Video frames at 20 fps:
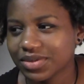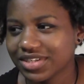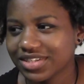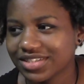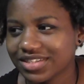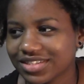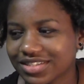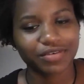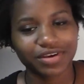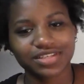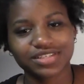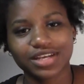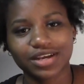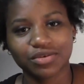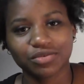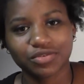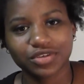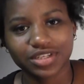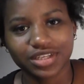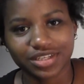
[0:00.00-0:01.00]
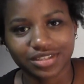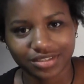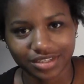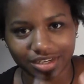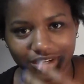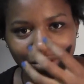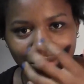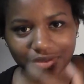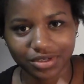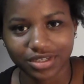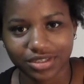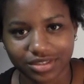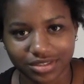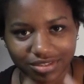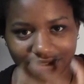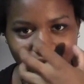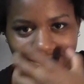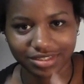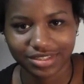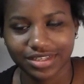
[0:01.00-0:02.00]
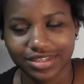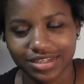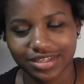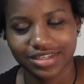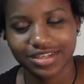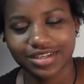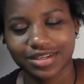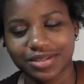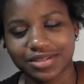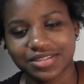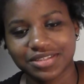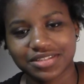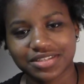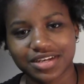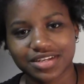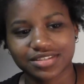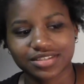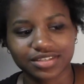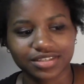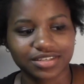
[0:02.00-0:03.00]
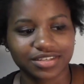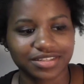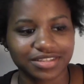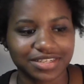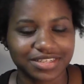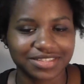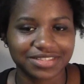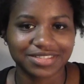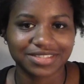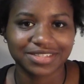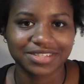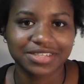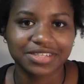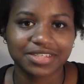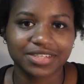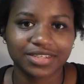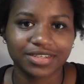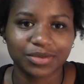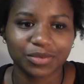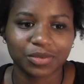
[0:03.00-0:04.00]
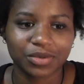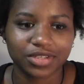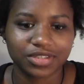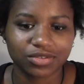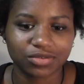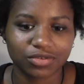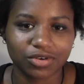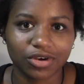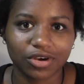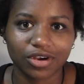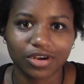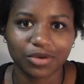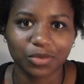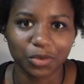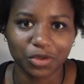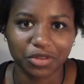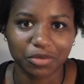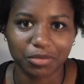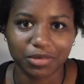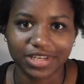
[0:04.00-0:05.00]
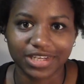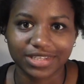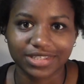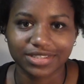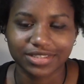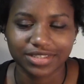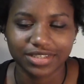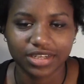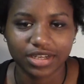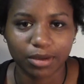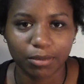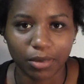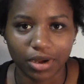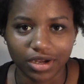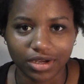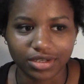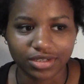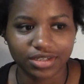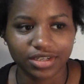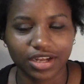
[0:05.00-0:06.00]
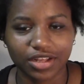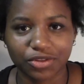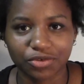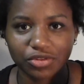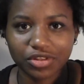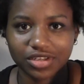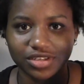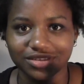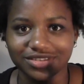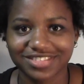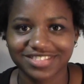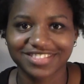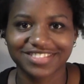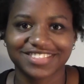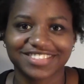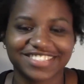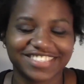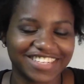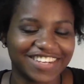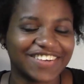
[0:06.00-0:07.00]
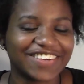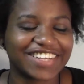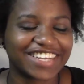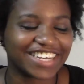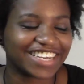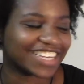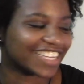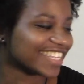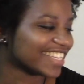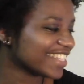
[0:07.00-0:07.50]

What? If I sound really, you know, disgusting, that's what's wrong with me, among other things. Okay.